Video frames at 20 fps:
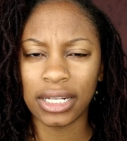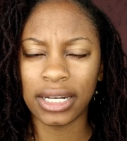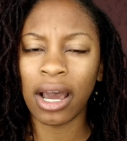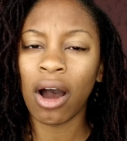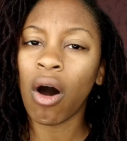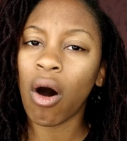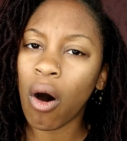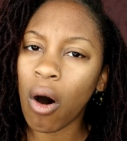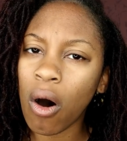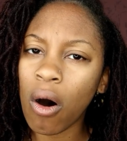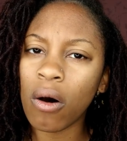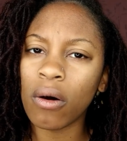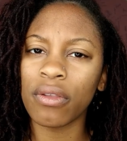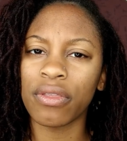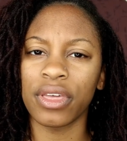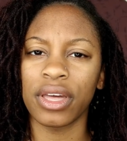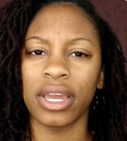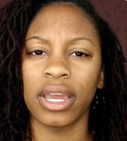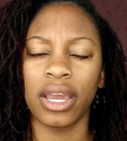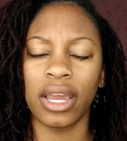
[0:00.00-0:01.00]
Not
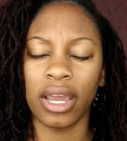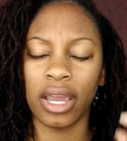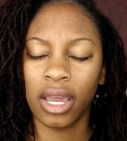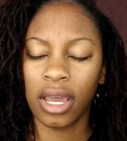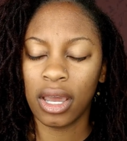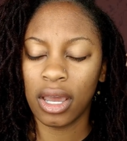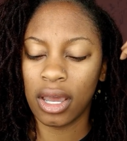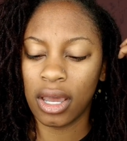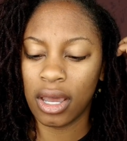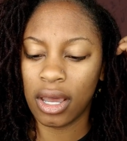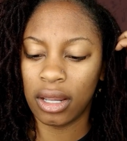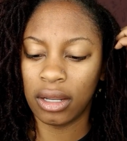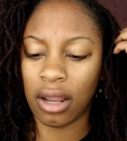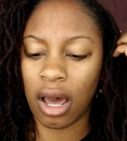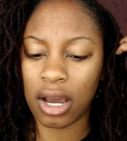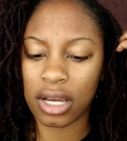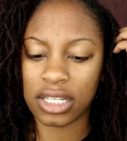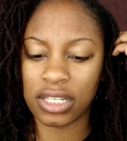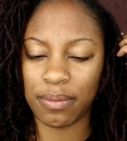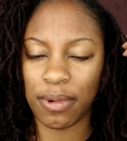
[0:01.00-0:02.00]
all the
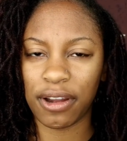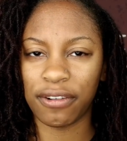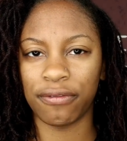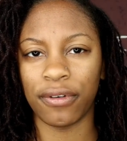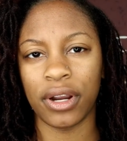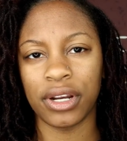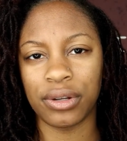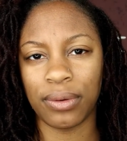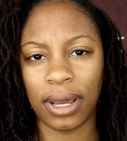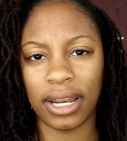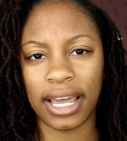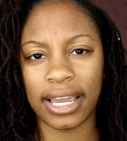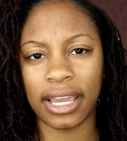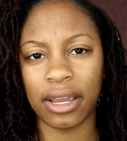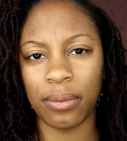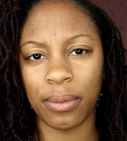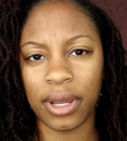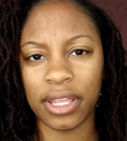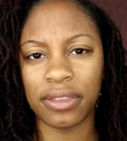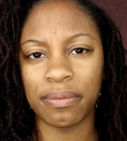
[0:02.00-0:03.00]
locks in my front do I like
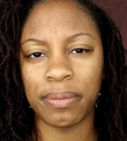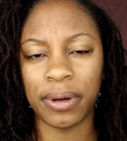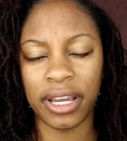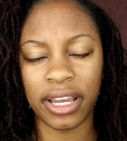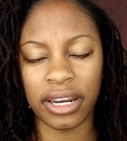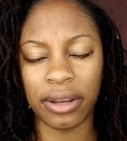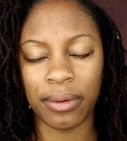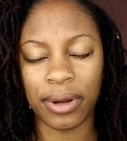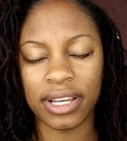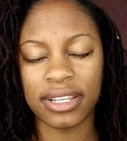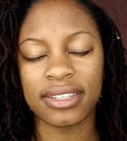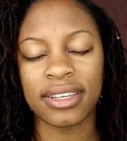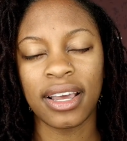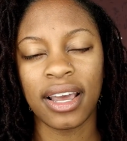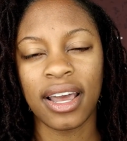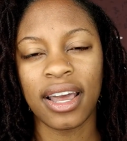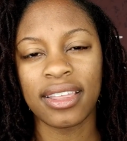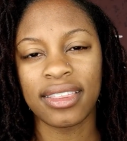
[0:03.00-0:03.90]
it with, but anyways,